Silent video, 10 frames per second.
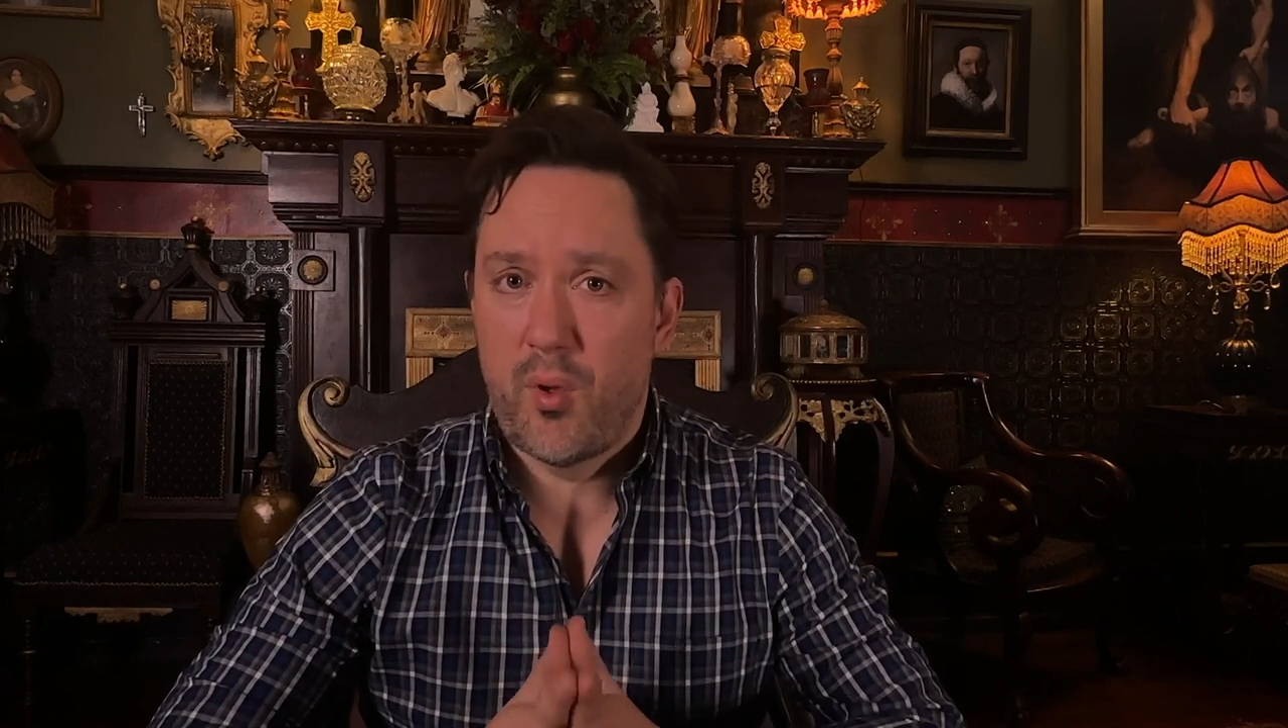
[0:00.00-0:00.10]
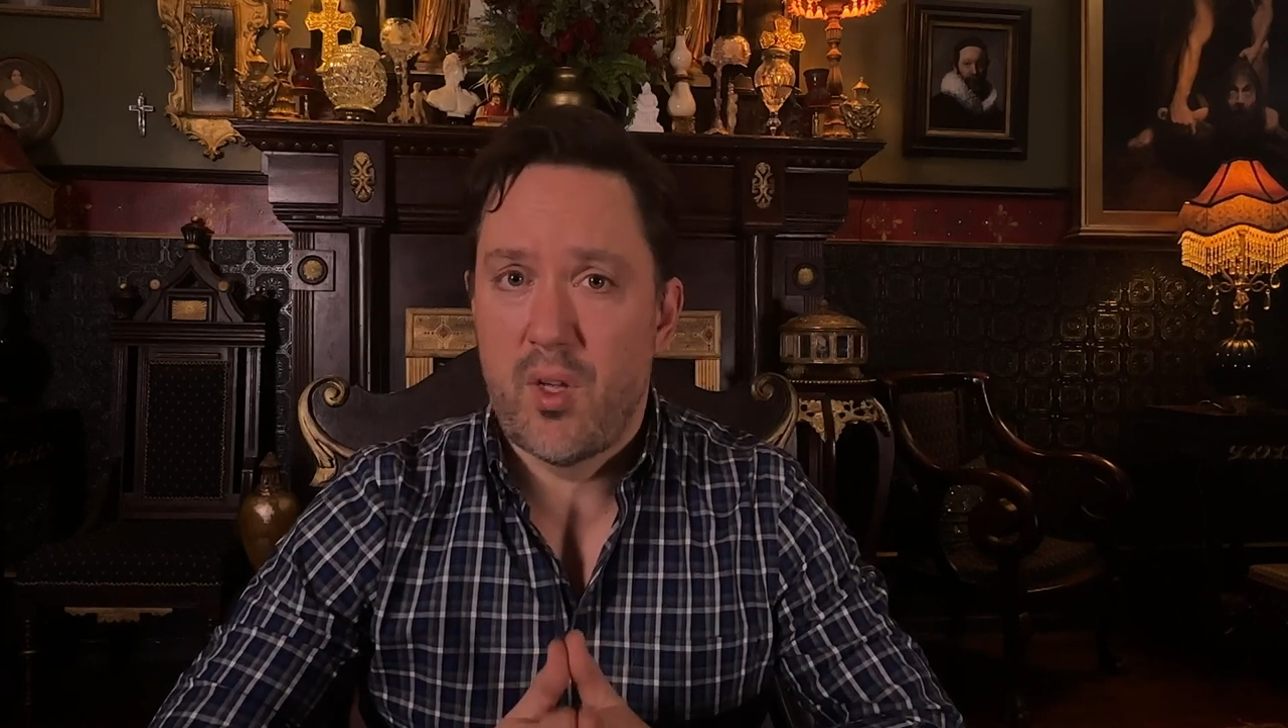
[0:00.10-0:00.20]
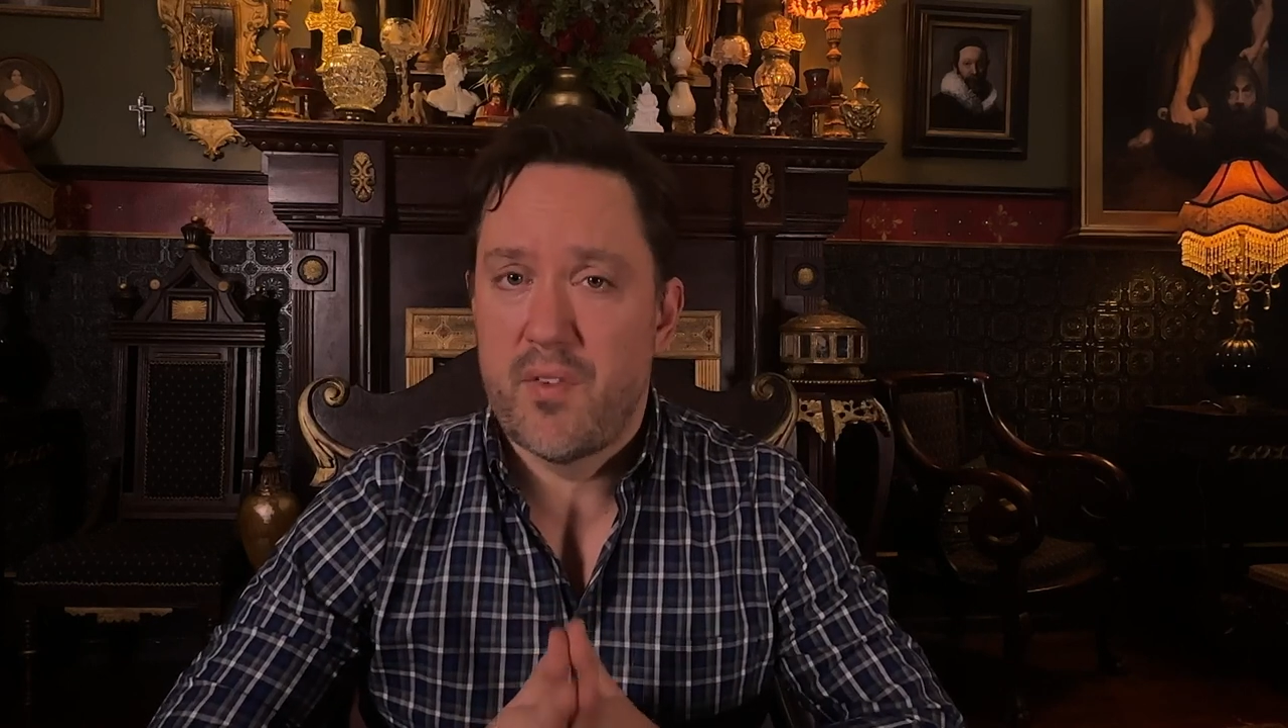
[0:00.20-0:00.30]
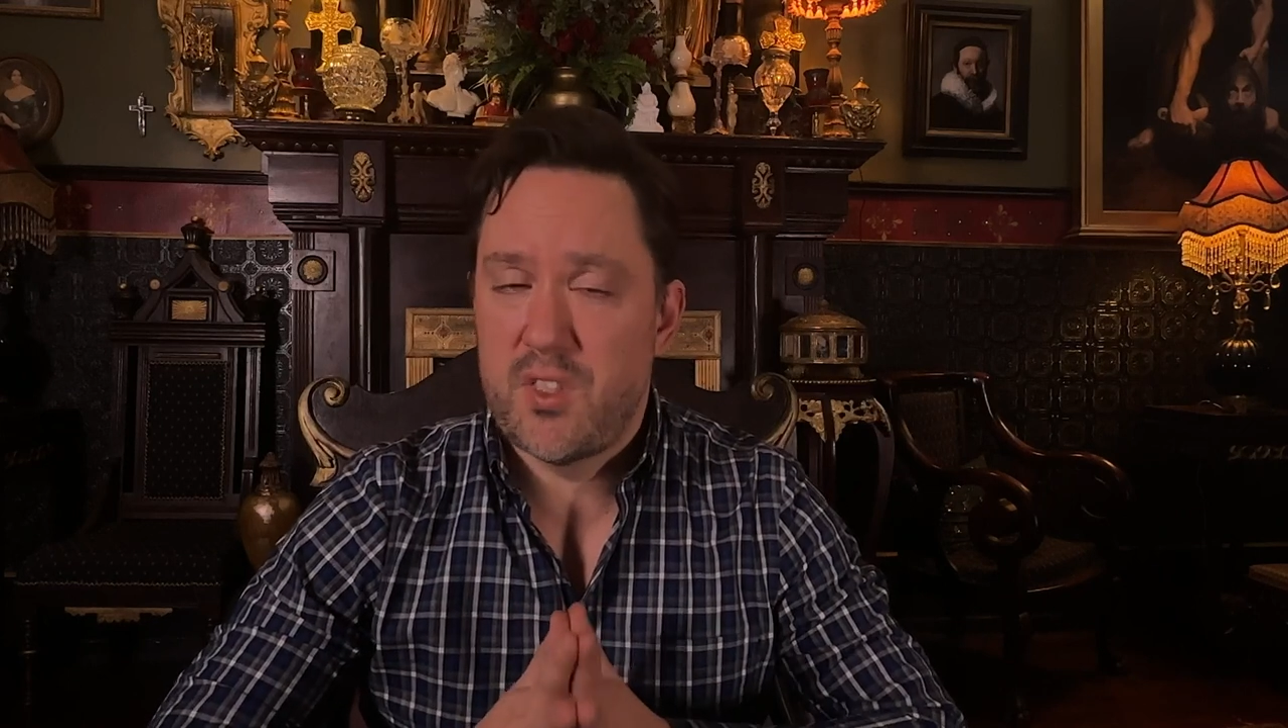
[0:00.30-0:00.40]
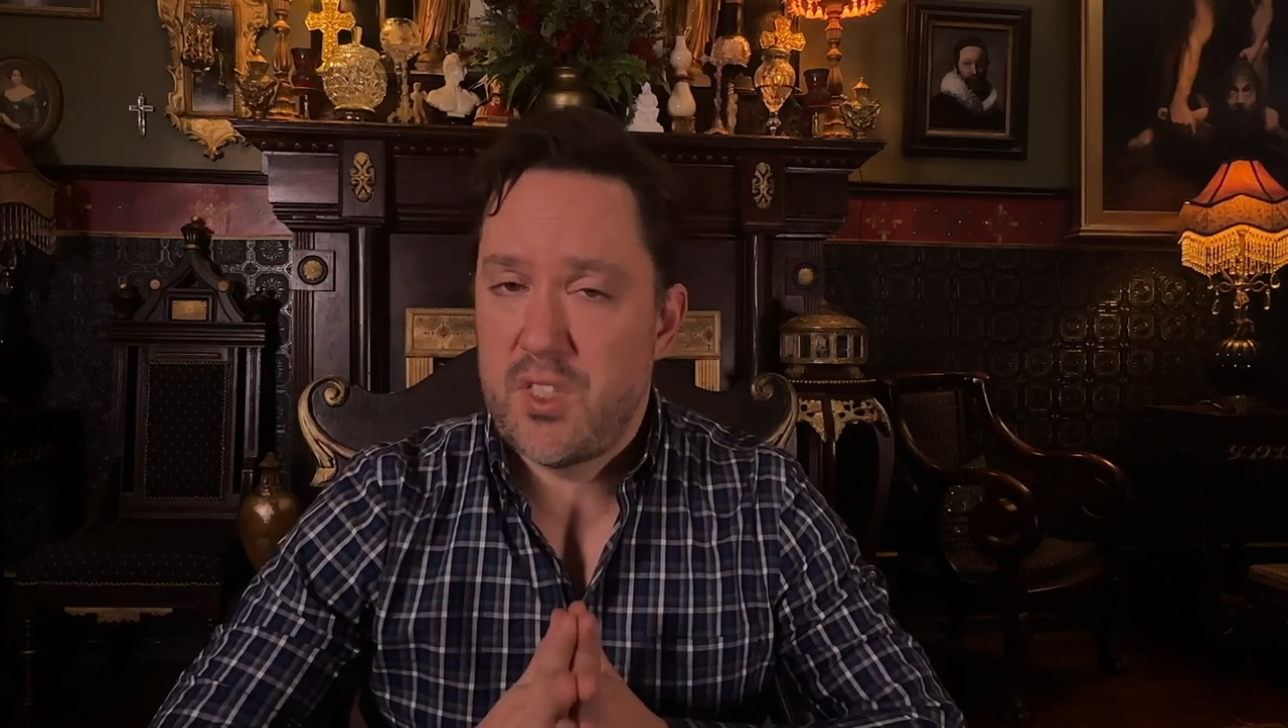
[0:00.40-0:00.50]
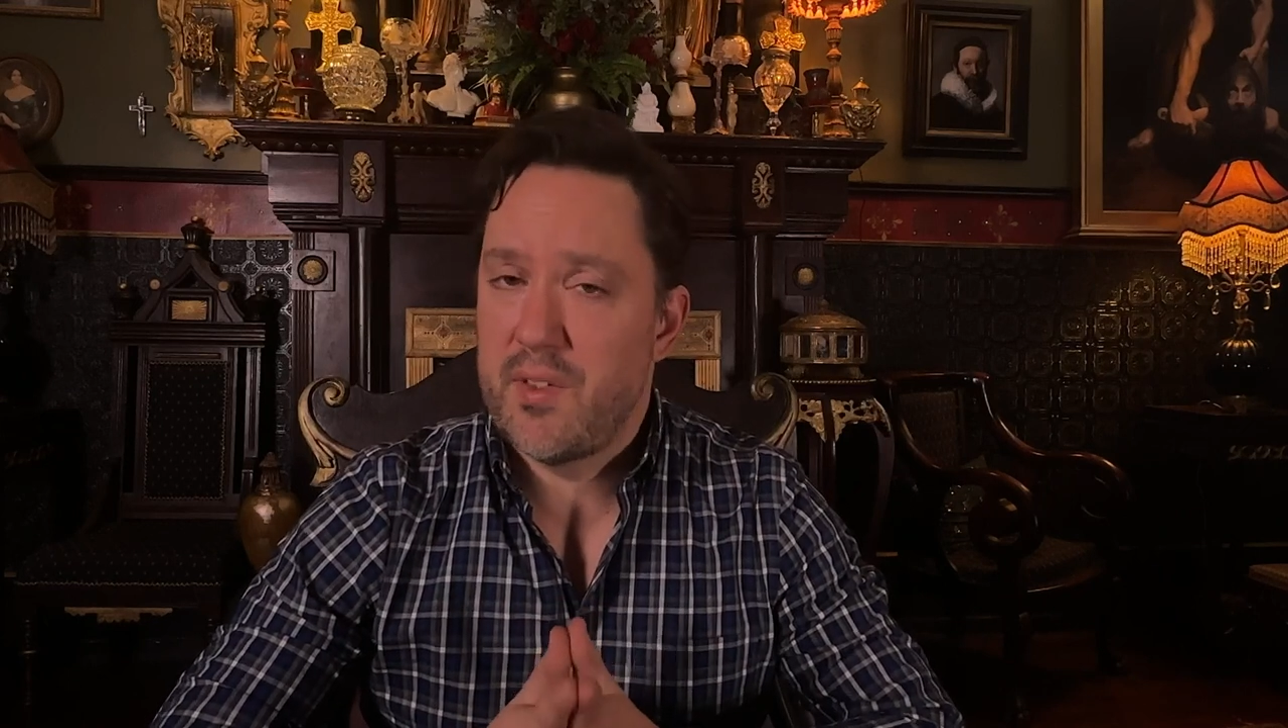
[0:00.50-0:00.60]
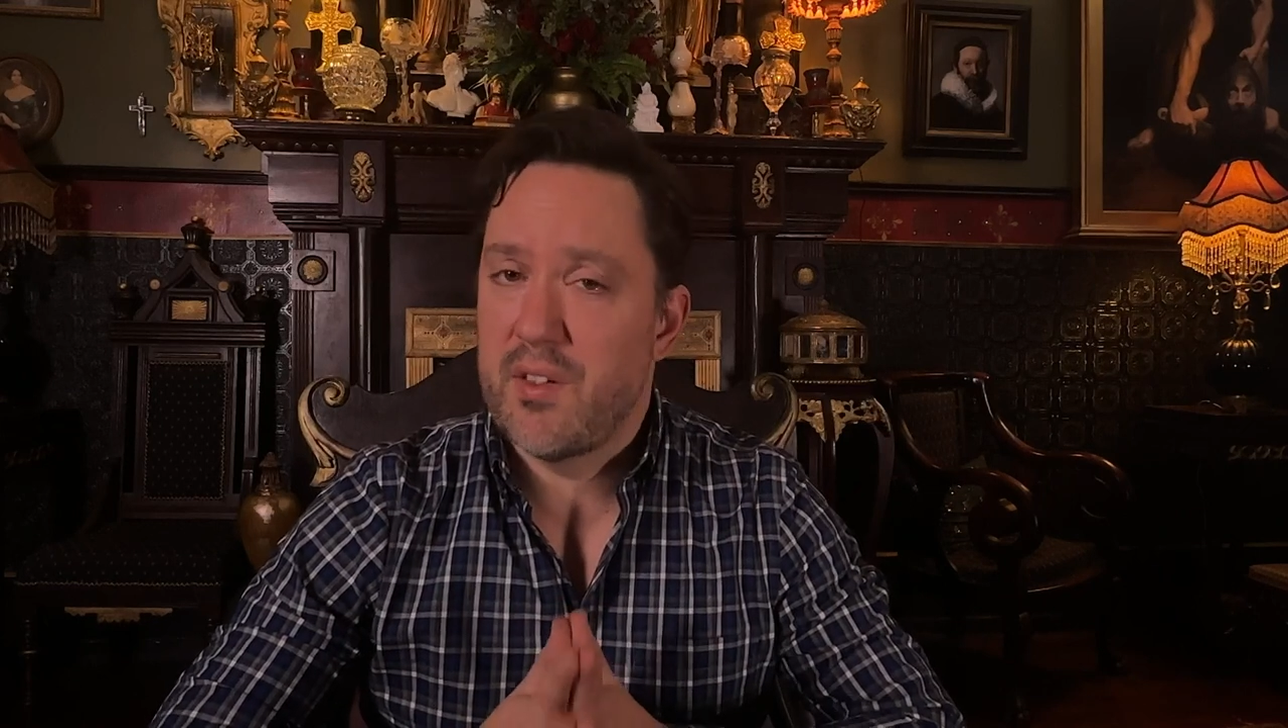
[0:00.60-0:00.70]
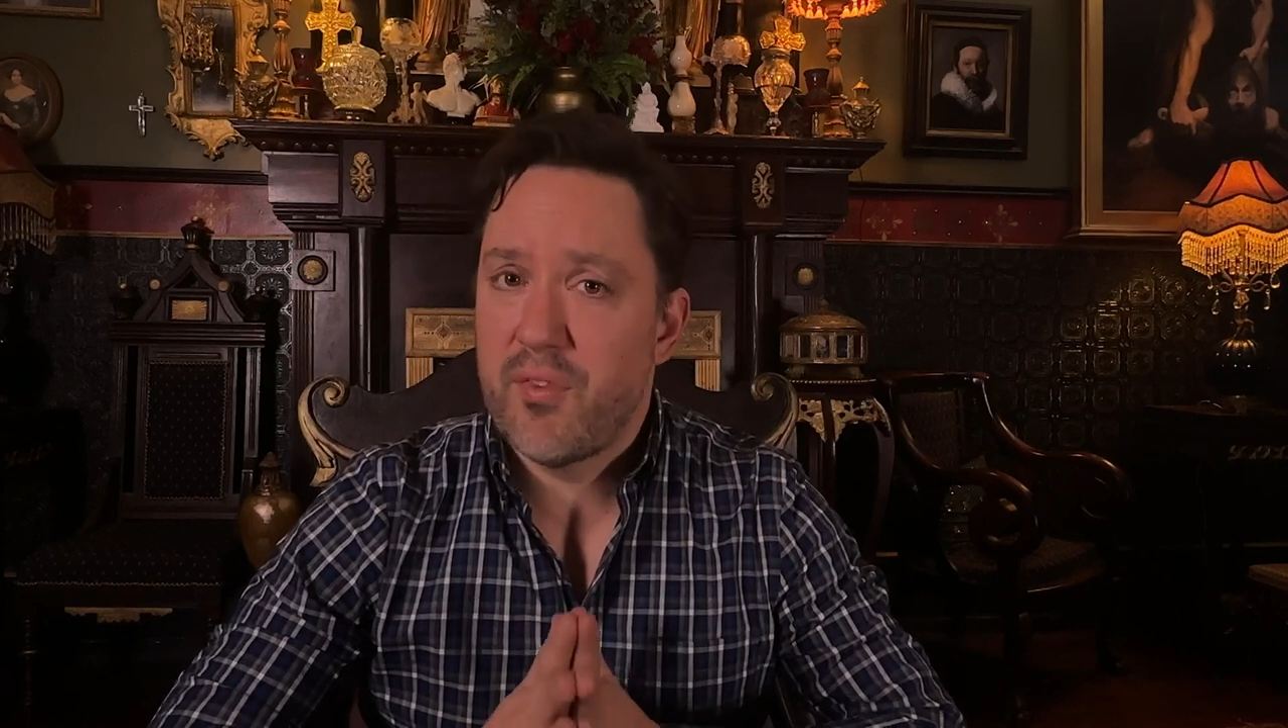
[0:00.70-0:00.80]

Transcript: of achieving